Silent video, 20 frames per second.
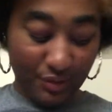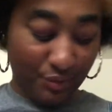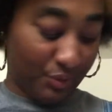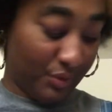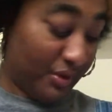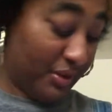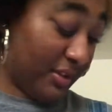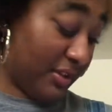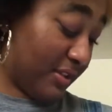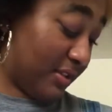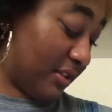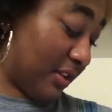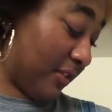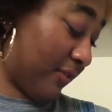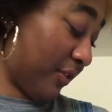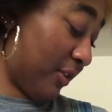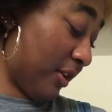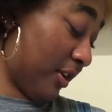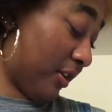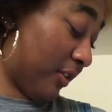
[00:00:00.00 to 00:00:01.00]
was Never
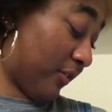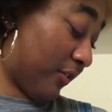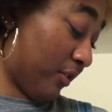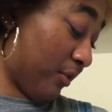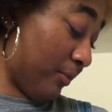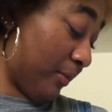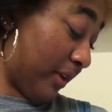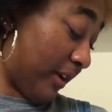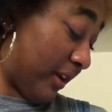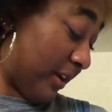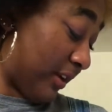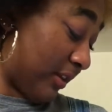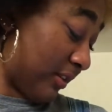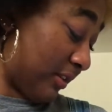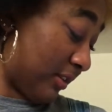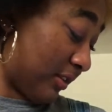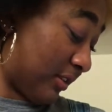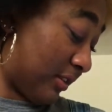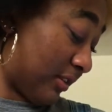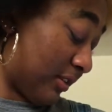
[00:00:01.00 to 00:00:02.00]
Ever by
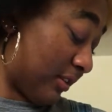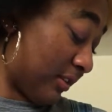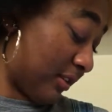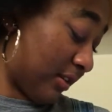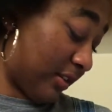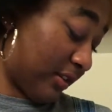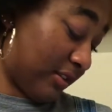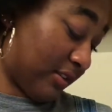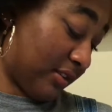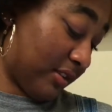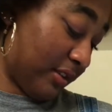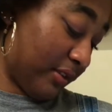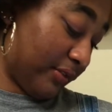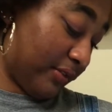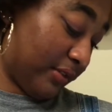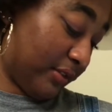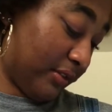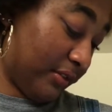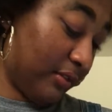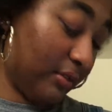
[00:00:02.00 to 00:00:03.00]

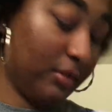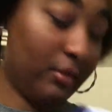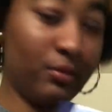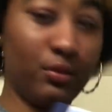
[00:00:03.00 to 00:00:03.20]
got7.